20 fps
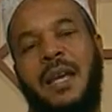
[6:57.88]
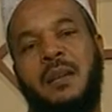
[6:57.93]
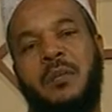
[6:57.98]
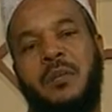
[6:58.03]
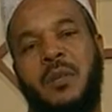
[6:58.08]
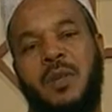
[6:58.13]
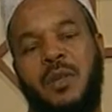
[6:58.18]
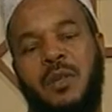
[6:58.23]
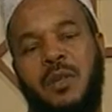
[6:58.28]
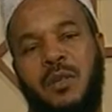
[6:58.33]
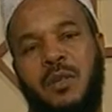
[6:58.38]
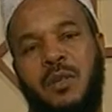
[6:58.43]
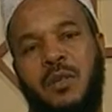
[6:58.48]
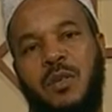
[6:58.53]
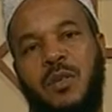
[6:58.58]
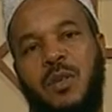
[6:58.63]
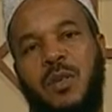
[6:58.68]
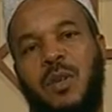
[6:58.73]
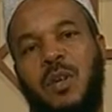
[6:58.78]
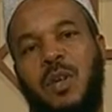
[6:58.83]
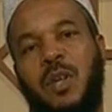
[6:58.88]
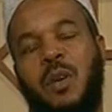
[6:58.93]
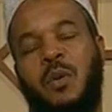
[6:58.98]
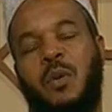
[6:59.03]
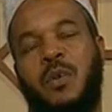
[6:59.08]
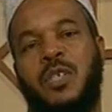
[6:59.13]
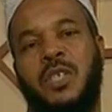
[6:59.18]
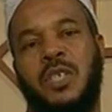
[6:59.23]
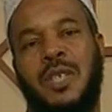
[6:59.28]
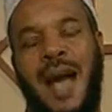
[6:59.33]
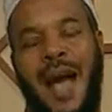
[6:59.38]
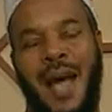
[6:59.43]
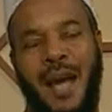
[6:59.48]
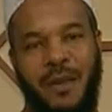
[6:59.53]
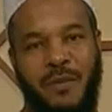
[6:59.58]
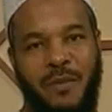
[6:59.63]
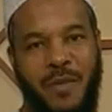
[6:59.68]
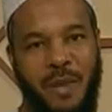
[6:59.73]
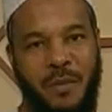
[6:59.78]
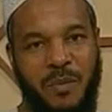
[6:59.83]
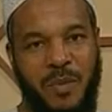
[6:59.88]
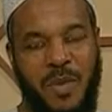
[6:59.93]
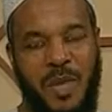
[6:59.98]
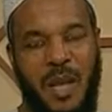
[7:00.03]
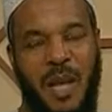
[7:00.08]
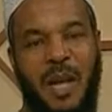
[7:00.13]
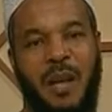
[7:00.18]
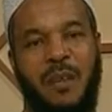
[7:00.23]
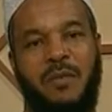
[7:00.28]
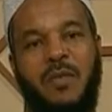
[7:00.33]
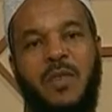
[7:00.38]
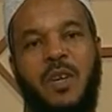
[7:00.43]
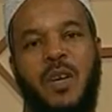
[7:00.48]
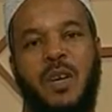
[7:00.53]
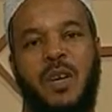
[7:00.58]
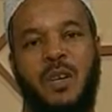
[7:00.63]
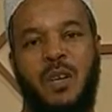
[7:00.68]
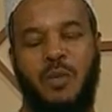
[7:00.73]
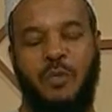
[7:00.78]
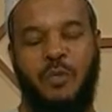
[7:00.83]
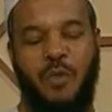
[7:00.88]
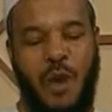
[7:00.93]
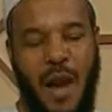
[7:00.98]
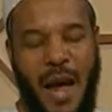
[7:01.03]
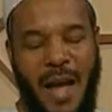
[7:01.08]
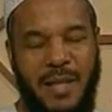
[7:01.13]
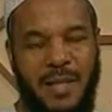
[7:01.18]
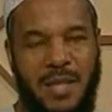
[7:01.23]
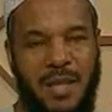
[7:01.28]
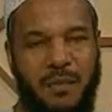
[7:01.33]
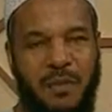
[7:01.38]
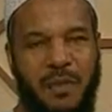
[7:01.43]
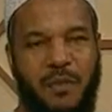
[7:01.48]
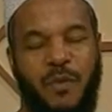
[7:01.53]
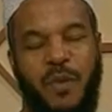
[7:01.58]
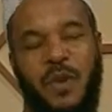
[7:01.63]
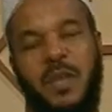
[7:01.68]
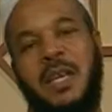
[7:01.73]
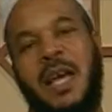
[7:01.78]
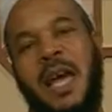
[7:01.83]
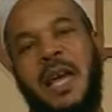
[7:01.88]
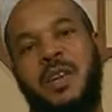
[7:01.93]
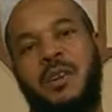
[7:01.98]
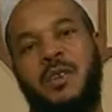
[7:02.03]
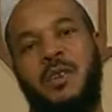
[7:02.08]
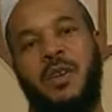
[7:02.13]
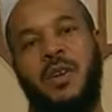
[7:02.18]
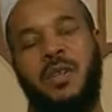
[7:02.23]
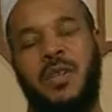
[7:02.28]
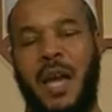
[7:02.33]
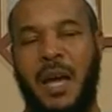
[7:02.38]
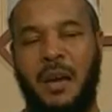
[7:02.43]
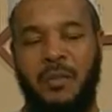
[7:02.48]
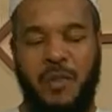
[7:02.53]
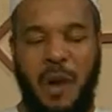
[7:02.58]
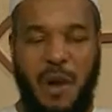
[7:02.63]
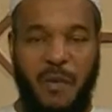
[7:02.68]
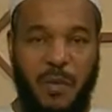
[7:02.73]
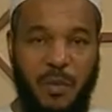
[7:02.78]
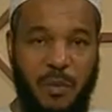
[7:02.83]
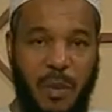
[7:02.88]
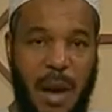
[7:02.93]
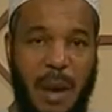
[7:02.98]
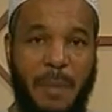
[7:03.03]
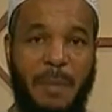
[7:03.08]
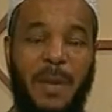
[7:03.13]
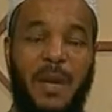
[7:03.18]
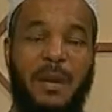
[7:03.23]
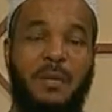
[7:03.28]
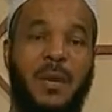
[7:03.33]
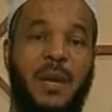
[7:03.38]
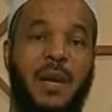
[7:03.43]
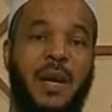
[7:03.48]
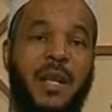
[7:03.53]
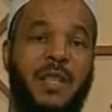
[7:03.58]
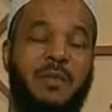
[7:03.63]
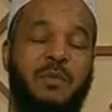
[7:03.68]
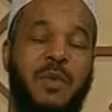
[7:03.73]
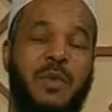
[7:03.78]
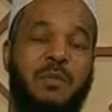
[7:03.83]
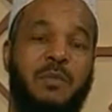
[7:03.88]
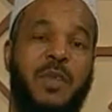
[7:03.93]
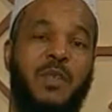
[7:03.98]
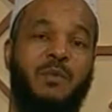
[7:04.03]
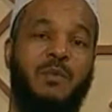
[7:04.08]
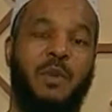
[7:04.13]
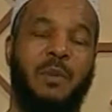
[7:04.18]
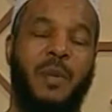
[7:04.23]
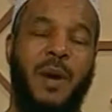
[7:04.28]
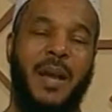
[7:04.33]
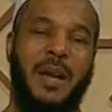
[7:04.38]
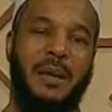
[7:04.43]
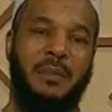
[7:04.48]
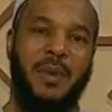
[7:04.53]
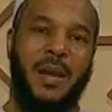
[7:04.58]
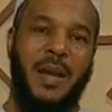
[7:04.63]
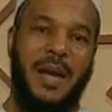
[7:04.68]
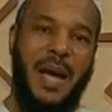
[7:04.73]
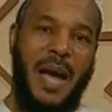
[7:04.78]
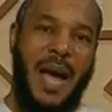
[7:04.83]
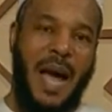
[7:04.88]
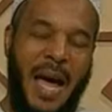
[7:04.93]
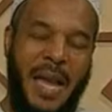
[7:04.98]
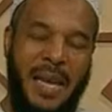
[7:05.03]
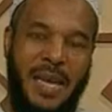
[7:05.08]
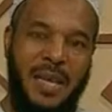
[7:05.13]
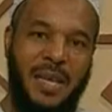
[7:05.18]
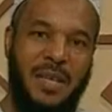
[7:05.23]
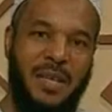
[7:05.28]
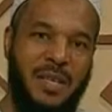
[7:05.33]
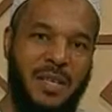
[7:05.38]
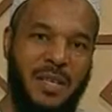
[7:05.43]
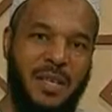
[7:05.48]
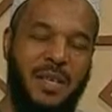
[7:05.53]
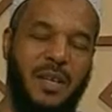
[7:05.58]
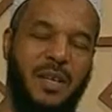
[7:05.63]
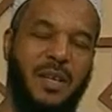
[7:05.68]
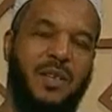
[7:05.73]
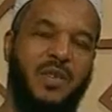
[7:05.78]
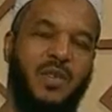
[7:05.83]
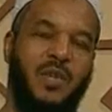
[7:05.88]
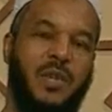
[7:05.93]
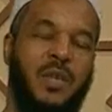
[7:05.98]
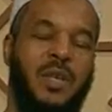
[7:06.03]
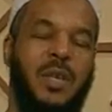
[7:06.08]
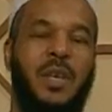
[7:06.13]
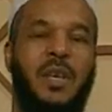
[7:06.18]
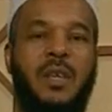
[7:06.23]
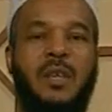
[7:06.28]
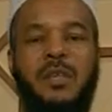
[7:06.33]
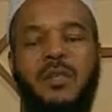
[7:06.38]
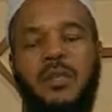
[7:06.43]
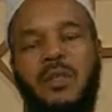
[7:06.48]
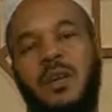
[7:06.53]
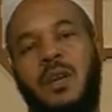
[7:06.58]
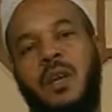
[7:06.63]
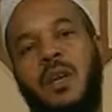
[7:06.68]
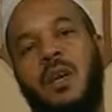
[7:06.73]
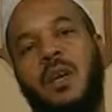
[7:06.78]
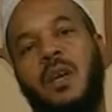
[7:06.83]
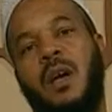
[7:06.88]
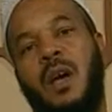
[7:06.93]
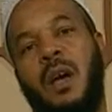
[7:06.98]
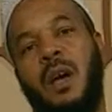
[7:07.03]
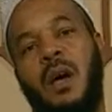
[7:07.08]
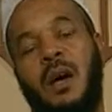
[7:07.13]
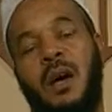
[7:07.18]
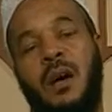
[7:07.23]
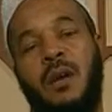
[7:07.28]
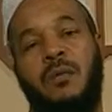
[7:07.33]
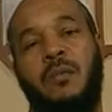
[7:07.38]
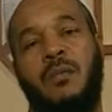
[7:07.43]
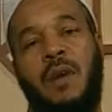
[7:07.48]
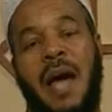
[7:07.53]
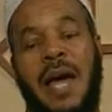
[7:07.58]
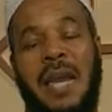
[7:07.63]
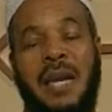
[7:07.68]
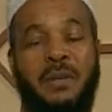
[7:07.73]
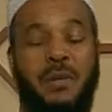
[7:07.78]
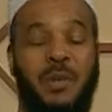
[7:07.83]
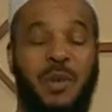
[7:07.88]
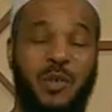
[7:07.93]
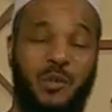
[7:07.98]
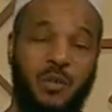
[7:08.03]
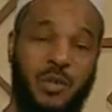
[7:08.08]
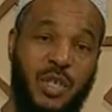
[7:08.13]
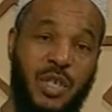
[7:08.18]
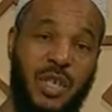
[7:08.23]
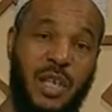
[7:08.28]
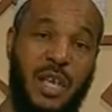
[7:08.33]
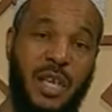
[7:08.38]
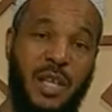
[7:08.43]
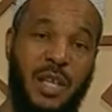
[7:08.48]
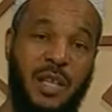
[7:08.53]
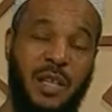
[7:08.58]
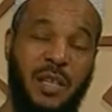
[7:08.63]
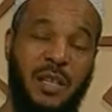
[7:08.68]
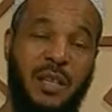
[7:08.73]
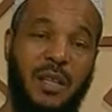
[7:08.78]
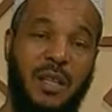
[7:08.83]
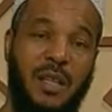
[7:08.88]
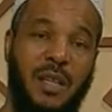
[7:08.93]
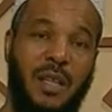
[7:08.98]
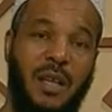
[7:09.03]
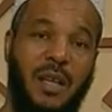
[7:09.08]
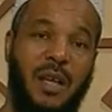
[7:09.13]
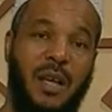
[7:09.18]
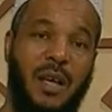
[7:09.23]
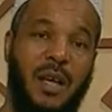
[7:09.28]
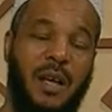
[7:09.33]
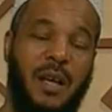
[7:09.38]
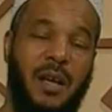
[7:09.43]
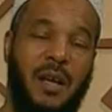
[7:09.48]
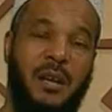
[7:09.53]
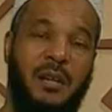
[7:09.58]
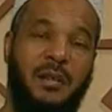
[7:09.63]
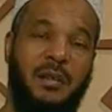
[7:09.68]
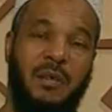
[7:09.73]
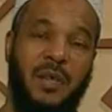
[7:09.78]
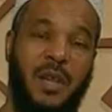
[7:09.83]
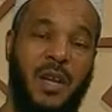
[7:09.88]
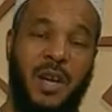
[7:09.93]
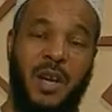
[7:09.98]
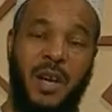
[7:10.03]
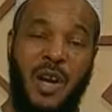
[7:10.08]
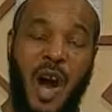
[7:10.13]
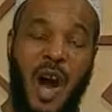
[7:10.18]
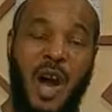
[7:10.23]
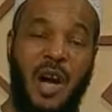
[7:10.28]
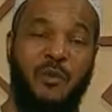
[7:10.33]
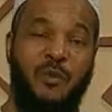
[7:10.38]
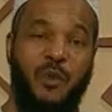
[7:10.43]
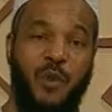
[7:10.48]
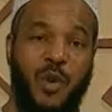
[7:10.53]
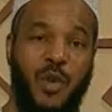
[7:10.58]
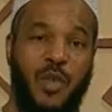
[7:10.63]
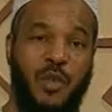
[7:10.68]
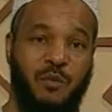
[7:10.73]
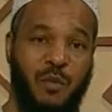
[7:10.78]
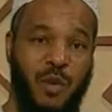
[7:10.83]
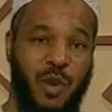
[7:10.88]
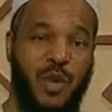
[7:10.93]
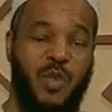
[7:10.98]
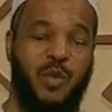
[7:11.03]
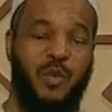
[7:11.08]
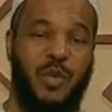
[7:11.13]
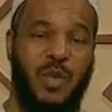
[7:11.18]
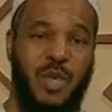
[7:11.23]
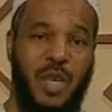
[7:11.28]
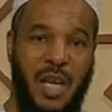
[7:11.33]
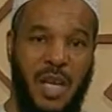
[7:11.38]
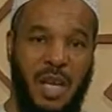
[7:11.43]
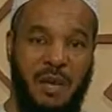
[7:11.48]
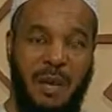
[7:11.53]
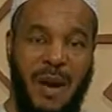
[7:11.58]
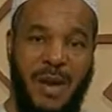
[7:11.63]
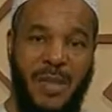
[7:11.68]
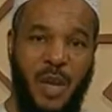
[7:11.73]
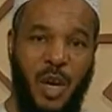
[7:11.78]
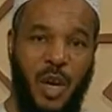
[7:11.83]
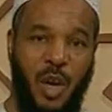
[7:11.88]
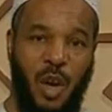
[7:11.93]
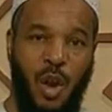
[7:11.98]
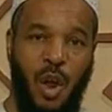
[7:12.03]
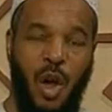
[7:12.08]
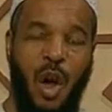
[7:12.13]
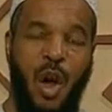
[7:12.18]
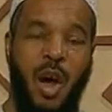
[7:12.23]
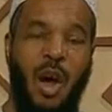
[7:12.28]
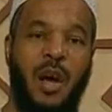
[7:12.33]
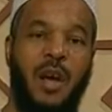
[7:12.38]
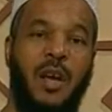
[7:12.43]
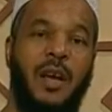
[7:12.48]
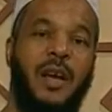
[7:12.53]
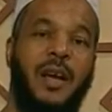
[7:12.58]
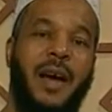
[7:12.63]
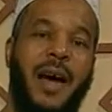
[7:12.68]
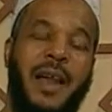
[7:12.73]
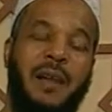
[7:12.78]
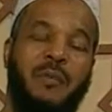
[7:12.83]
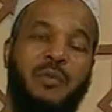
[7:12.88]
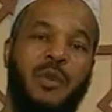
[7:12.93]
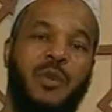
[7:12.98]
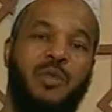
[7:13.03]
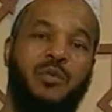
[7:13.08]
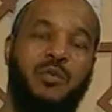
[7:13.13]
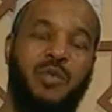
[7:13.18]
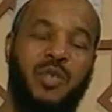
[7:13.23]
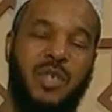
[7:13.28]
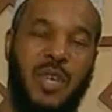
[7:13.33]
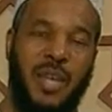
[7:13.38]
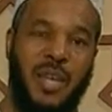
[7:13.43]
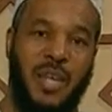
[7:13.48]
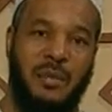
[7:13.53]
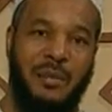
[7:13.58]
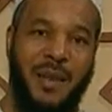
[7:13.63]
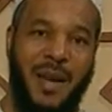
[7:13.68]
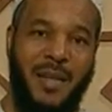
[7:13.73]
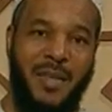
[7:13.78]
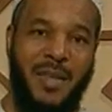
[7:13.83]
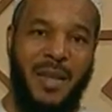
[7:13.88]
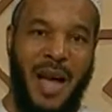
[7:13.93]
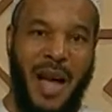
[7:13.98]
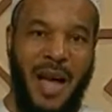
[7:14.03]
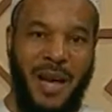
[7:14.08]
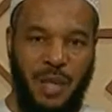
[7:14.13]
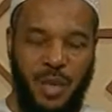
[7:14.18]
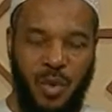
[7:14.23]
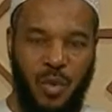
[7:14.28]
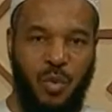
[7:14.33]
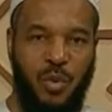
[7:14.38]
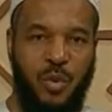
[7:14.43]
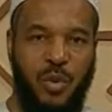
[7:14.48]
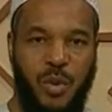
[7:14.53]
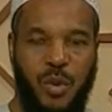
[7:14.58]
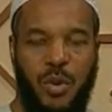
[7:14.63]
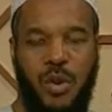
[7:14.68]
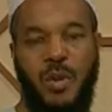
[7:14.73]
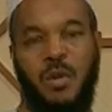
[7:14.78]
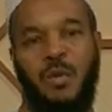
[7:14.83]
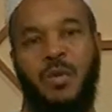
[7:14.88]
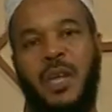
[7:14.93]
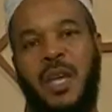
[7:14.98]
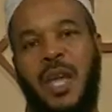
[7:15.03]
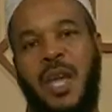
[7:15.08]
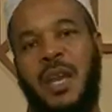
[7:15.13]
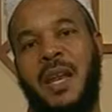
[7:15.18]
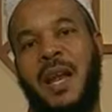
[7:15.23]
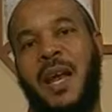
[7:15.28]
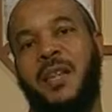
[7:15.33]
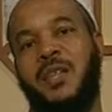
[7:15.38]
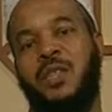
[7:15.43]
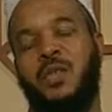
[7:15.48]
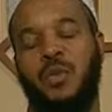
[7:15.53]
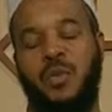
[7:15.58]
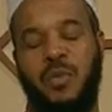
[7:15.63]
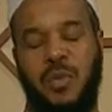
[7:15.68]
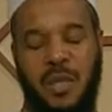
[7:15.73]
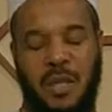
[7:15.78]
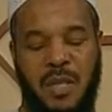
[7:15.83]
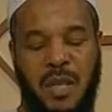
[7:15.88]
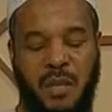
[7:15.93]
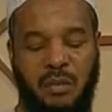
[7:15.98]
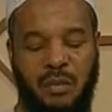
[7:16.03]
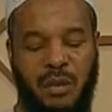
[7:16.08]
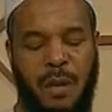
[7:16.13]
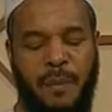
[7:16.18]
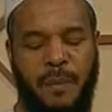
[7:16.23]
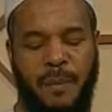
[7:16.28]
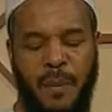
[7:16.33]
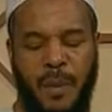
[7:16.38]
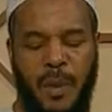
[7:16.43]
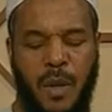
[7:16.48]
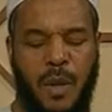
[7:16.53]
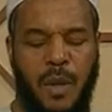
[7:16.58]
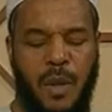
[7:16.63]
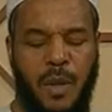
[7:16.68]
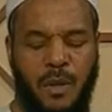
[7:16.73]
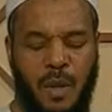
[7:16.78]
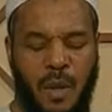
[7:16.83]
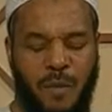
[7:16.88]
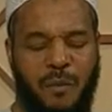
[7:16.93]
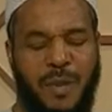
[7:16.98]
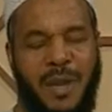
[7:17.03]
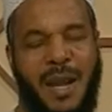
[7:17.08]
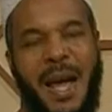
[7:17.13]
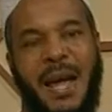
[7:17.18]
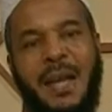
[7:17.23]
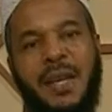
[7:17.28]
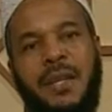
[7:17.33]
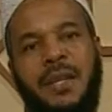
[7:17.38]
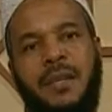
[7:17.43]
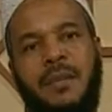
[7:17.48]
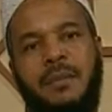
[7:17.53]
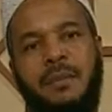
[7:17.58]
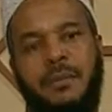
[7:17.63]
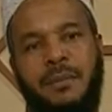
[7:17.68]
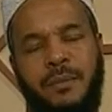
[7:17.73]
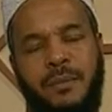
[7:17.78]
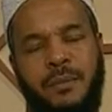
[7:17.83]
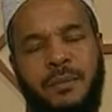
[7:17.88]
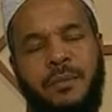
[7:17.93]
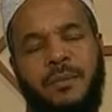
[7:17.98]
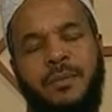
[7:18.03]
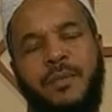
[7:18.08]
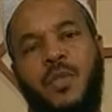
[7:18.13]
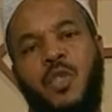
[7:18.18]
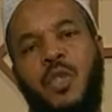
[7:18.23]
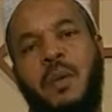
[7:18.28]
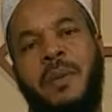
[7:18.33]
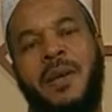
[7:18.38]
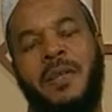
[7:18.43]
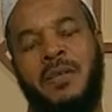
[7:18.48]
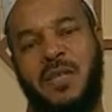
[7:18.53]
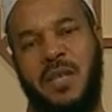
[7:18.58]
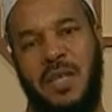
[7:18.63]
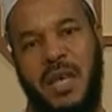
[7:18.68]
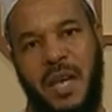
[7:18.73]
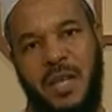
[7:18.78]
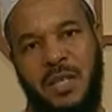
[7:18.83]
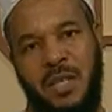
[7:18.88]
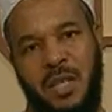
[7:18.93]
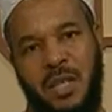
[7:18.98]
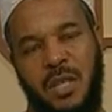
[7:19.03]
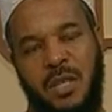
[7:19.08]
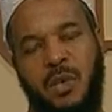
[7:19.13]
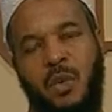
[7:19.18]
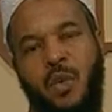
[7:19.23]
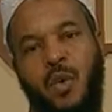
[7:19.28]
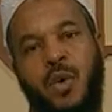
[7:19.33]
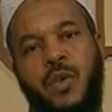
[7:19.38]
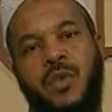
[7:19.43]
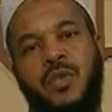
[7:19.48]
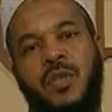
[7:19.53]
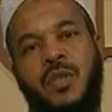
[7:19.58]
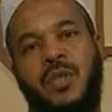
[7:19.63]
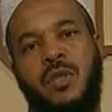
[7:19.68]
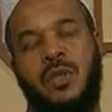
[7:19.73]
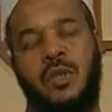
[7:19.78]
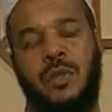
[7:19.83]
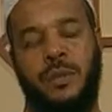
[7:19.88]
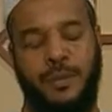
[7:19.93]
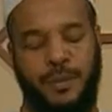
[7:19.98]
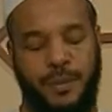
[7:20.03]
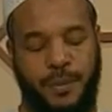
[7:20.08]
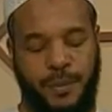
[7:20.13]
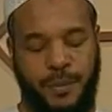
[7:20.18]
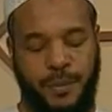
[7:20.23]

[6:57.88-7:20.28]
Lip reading: animals which die of themselves, a variety of different categories. And Prophet Muhammad, may God's peace and blessing be upon him, added to these animals which kill, that are carnivores, birds which kill by the claw, animals which kill by the eye tooth, the canine tooth, etc., have been added. Domesticated horses,